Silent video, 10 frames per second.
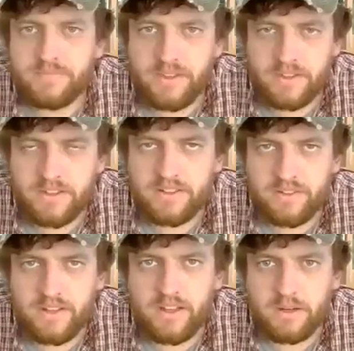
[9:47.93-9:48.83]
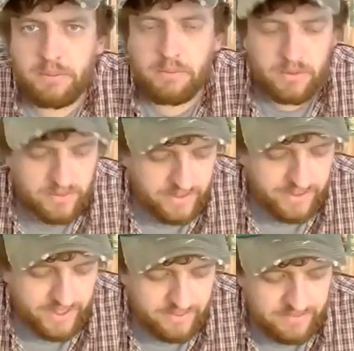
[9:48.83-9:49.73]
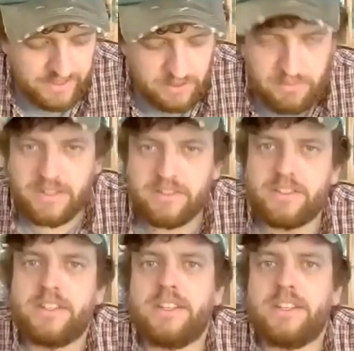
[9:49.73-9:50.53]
I think that's a lot of people are feeling that at the minute.